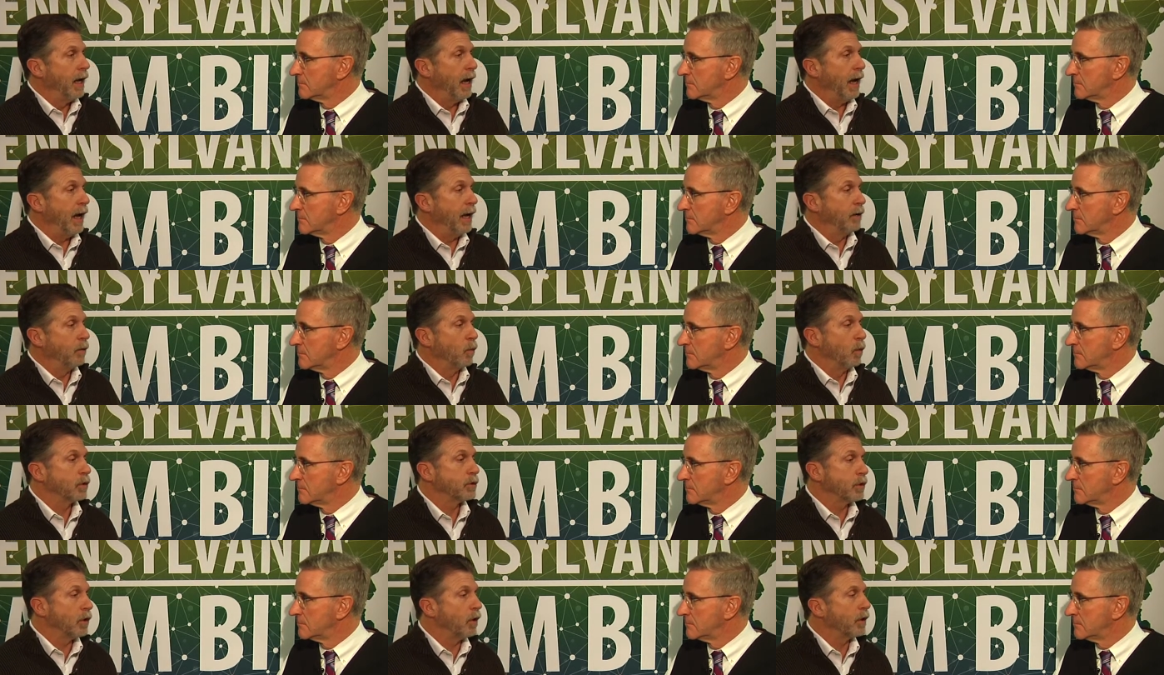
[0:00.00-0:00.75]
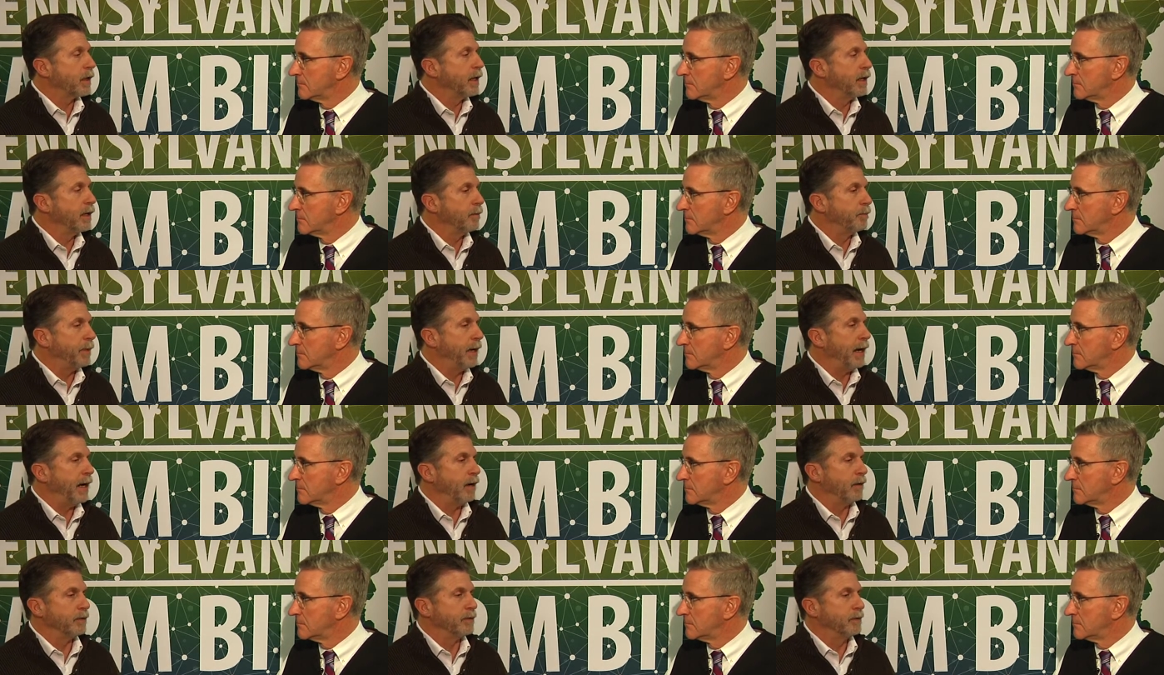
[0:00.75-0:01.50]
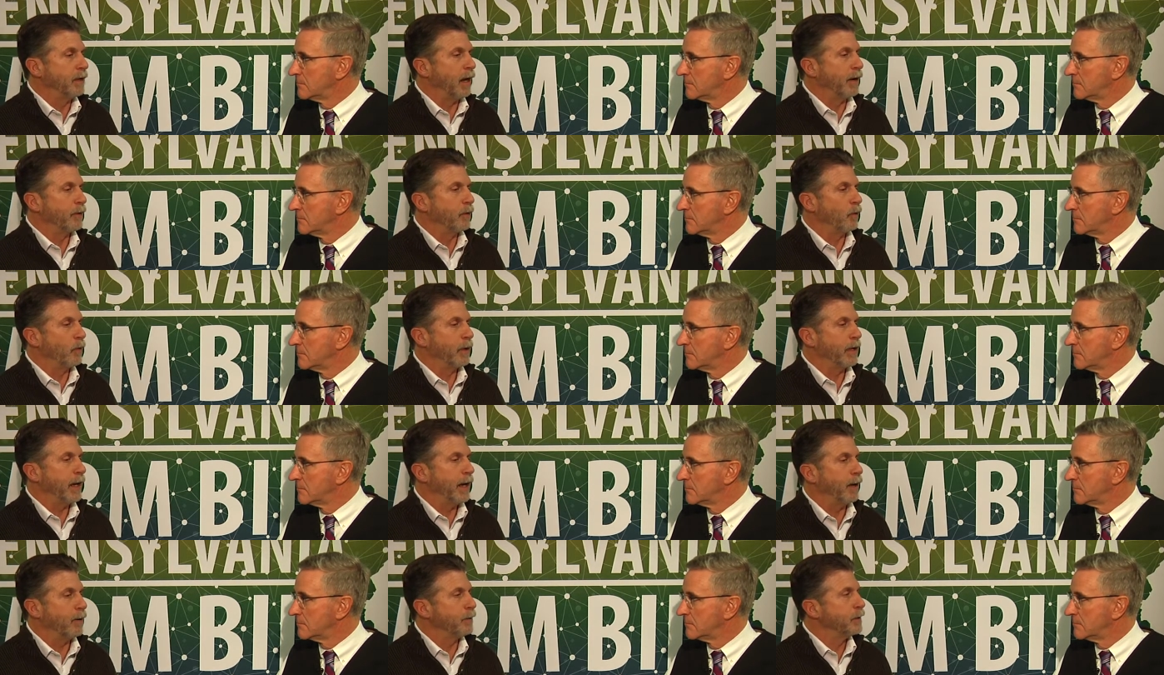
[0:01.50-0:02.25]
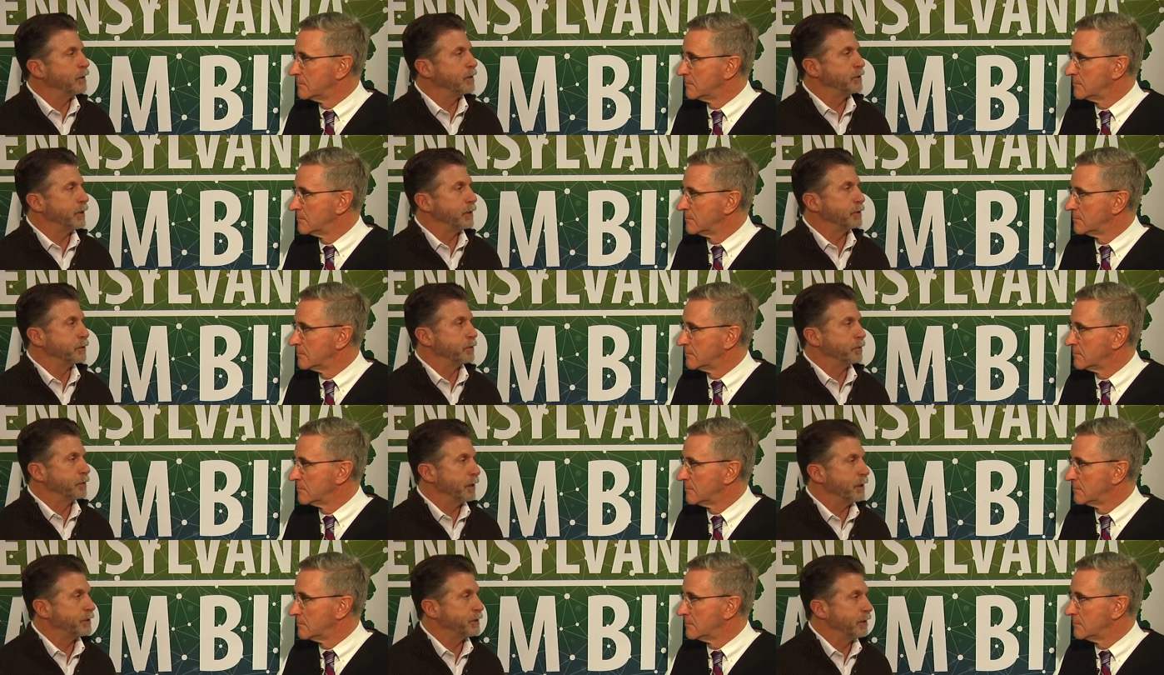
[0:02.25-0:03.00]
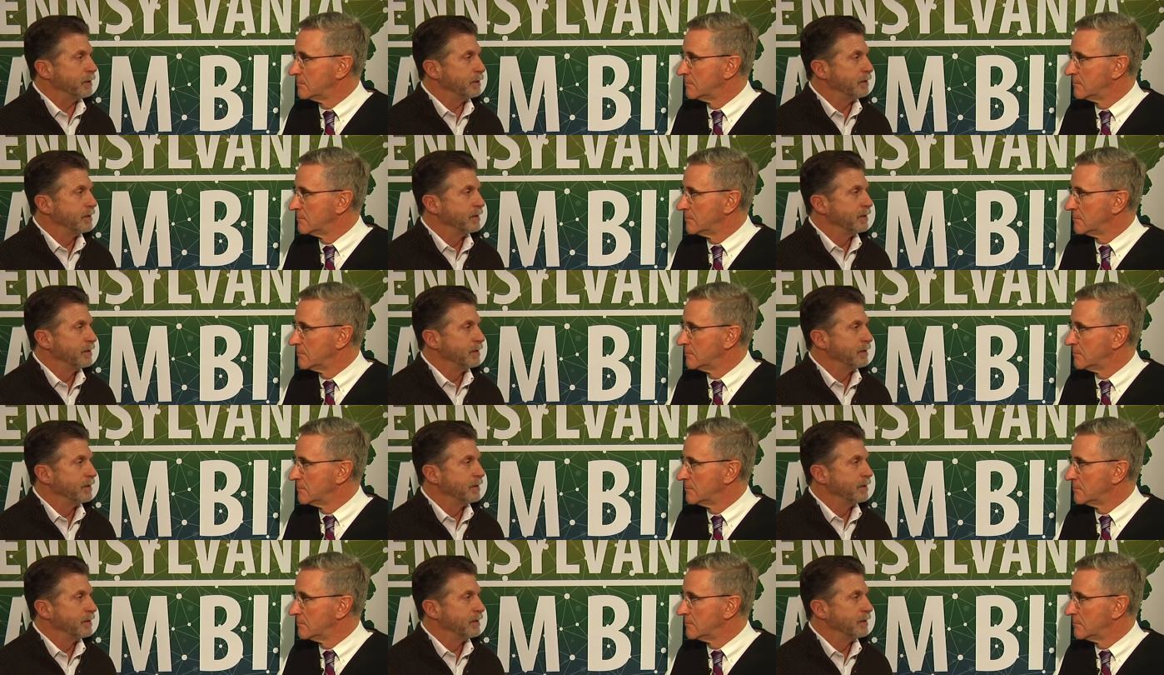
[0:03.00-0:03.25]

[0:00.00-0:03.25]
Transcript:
Speaker 1: And we're talking about not only heritage and tradition,